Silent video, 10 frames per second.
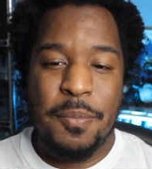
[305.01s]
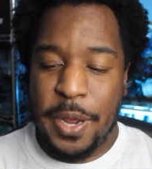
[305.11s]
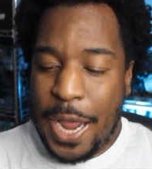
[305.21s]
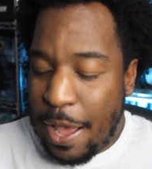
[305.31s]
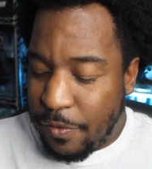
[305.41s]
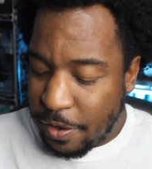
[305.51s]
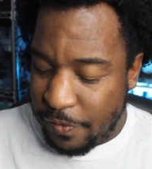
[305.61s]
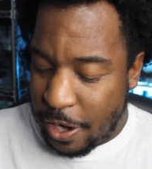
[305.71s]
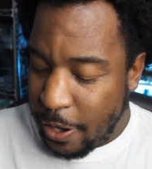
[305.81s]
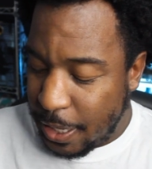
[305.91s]
But having
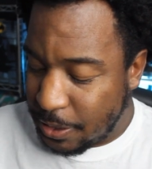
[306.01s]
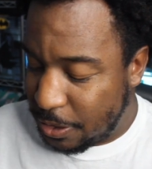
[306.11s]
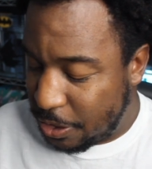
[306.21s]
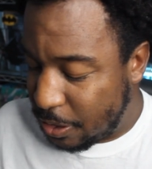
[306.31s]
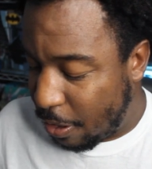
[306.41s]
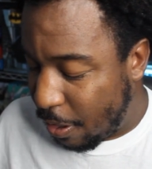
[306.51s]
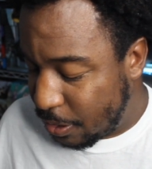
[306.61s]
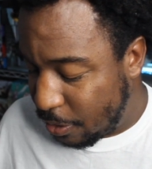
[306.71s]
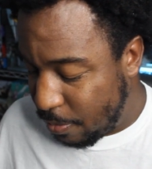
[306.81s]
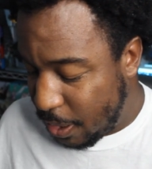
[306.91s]
variants is just
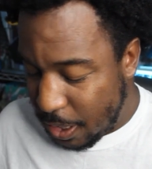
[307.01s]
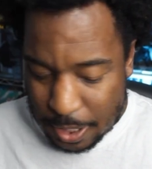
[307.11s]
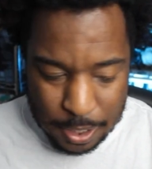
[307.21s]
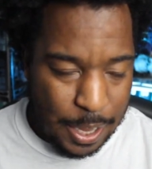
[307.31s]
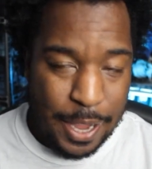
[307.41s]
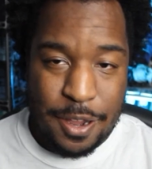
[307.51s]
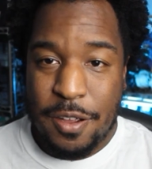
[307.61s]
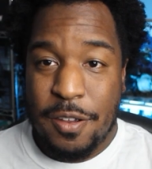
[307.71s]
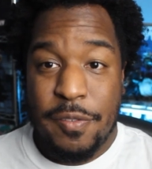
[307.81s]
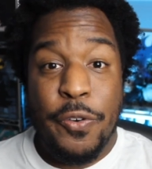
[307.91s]
awesome.
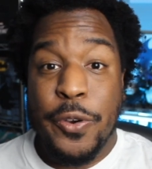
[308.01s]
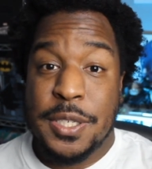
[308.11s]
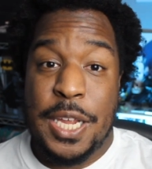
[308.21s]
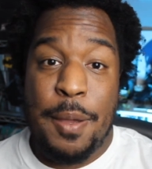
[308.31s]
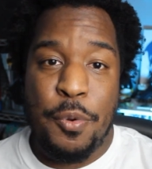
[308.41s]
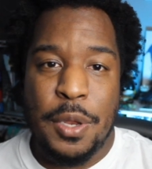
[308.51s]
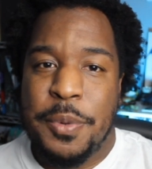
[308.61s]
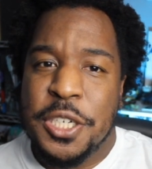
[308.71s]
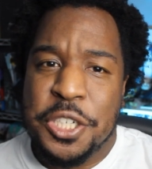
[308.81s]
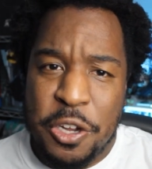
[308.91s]
Like, for example,
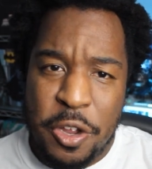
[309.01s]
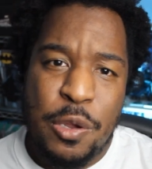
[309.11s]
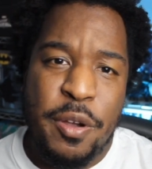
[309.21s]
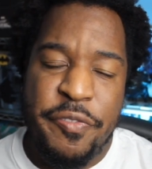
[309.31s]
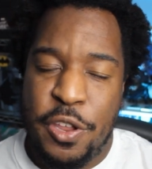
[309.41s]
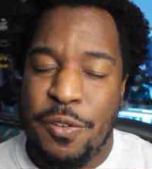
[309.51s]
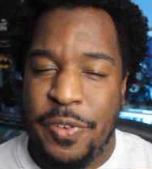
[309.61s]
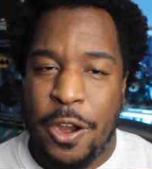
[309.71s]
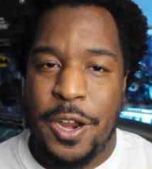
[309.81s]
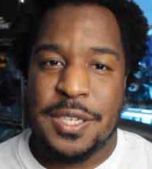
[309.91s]
I'm going to show you a few
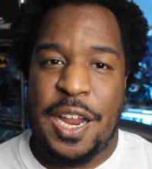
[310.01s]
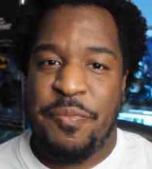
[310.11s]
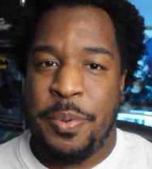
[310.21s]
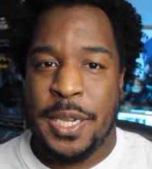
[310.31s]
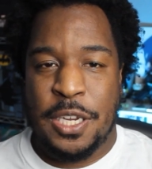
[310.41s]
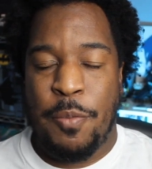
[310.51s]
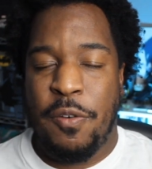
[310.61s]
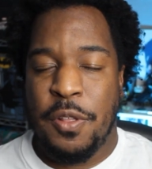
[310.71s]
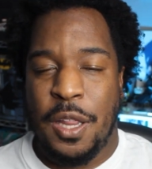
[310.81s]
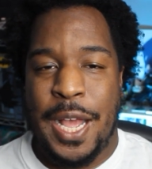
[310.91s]
variants that I've picked up
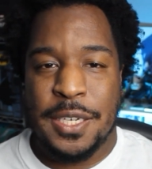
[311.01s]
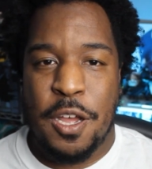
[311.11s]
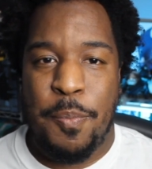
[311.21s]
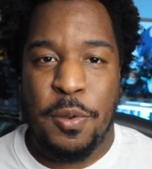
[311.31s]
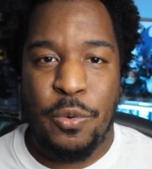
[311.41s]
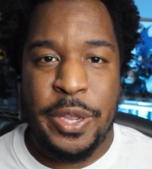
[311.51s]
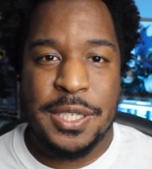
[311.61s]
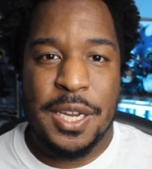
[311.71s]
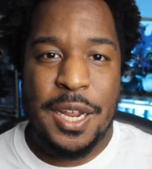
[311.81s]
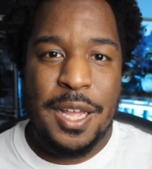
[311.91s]
over the last couple of
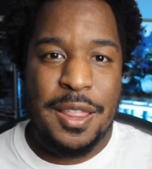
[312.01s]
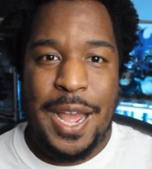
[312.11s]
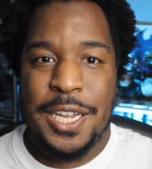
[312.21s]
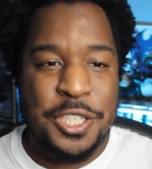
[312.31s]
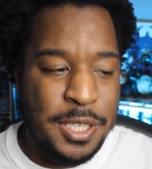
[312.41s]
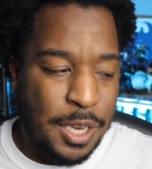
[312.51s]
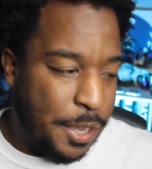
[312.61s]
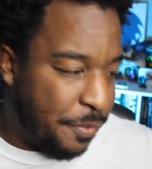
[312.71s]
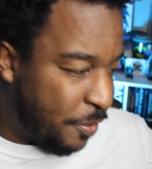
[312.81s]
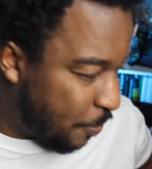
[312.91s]
weeks that I just
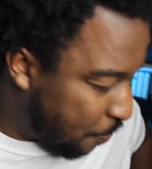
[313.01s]
love.